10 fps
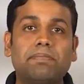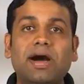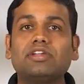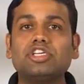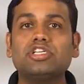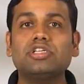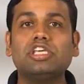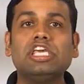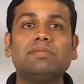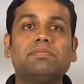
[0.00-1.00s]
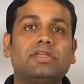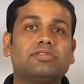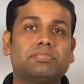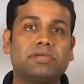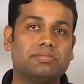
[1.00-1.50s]
Partition
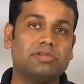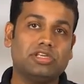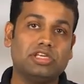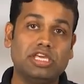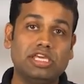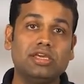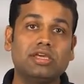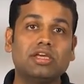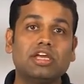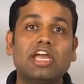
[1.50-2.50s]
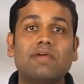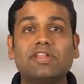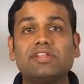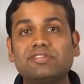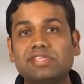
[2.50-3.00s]
key-based primary key,
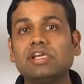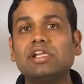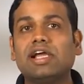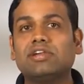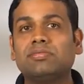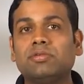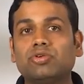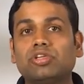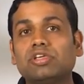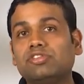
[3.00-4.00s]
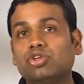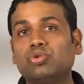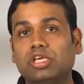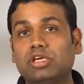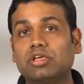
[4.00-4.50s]
where the single attribute is
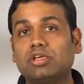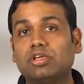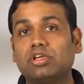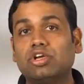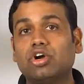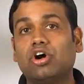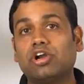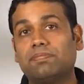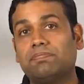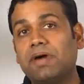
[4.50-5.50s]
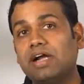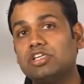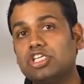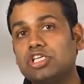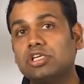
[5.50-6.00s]
unique, or a
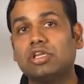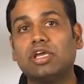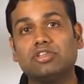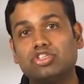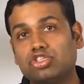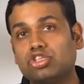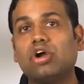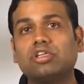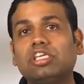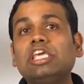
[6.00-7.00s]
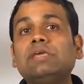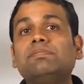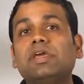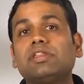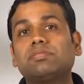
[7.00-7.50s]
partition and sort
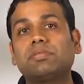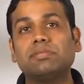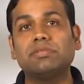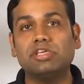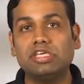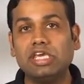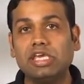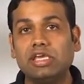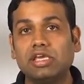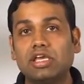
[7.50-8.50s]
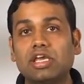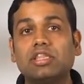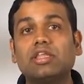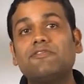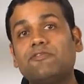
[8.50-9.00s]
key-based primary key
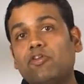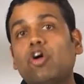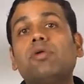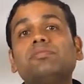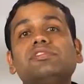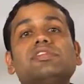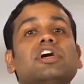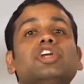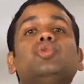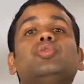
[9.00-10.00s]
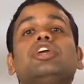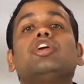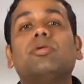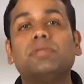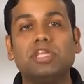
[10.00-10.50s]
that forms a unique
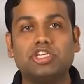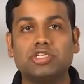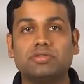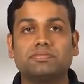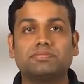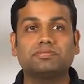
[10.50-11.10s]
combination.